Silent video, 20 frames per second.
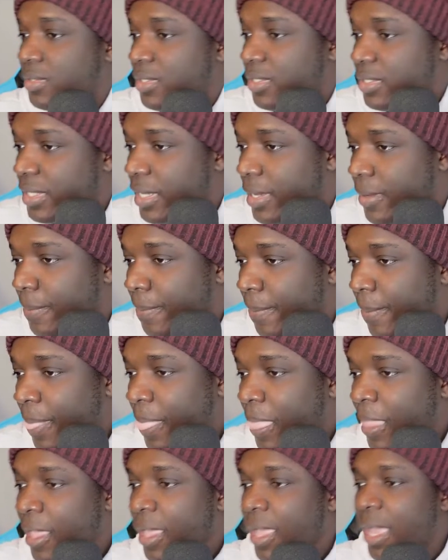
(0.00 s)
Yeah.
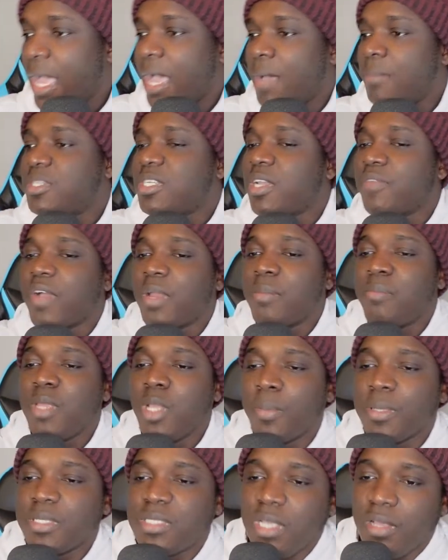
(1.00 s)
Chevron, big
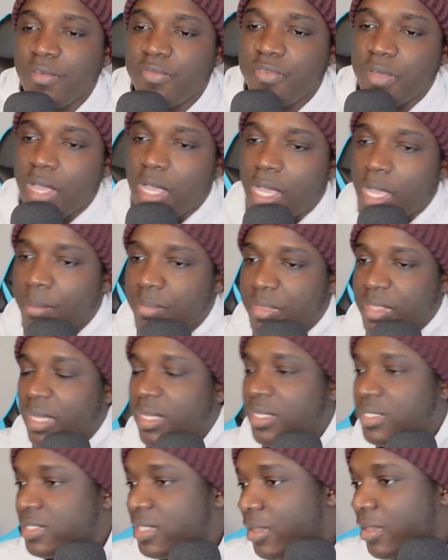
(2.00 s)
up yourself.
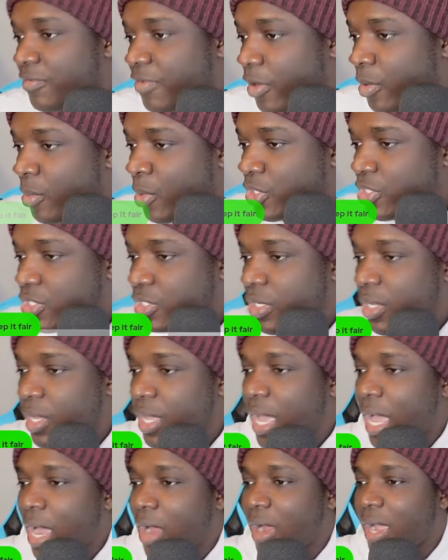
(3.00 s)
Thanks very much.
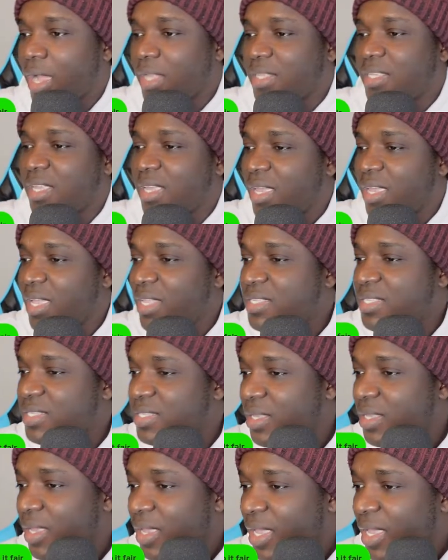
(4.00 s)
All right,
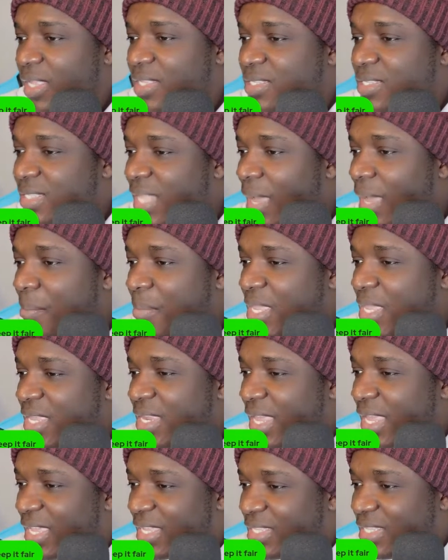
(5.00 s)
it's not being
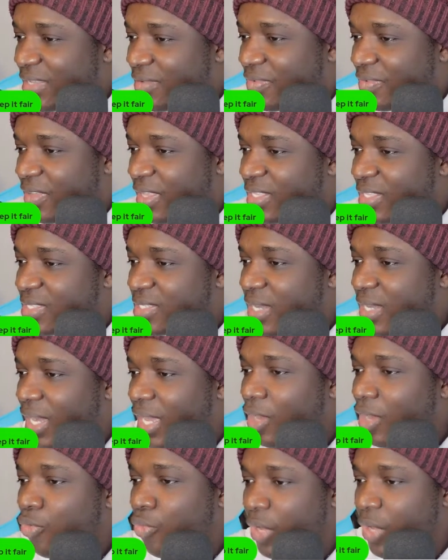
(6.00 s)
negative. It's
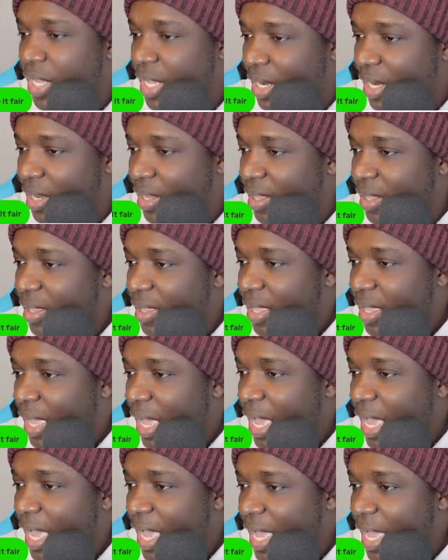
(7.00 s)
called real.
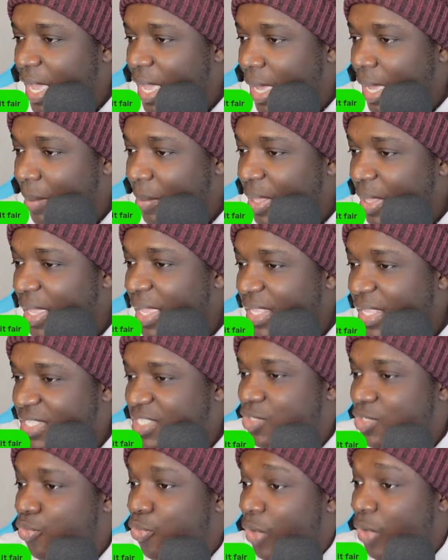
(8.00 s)

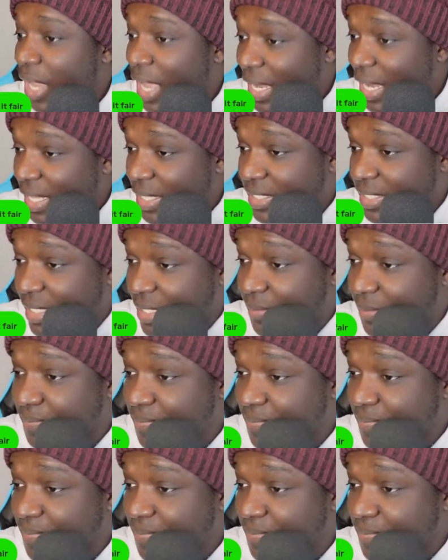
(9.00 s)
It's reality.